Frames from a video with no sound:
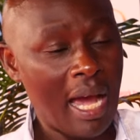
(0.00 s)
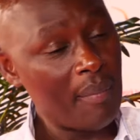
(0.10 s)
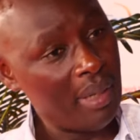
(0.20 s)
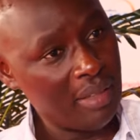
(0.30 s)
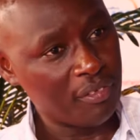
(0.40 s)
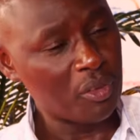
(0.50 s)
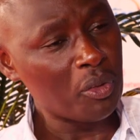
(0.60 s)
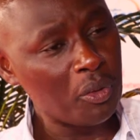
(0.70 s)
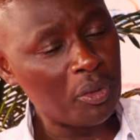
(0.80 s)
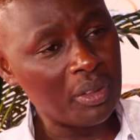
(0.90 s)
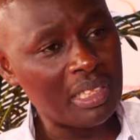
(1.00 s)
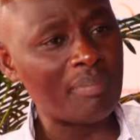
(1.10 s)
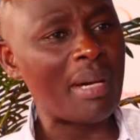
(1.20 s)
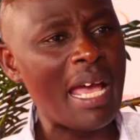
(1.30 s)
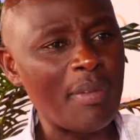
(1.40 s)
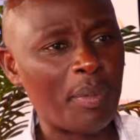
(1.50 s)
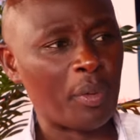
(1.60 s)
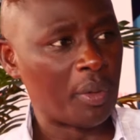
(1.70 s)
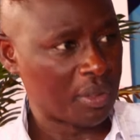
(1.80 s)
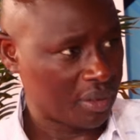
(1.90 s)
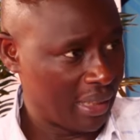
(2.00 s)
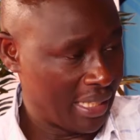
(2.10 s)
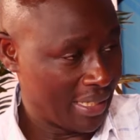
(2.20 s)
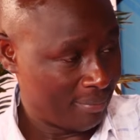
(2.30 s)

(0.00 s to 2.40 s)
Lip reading: I believe, you know, the Bible is clear.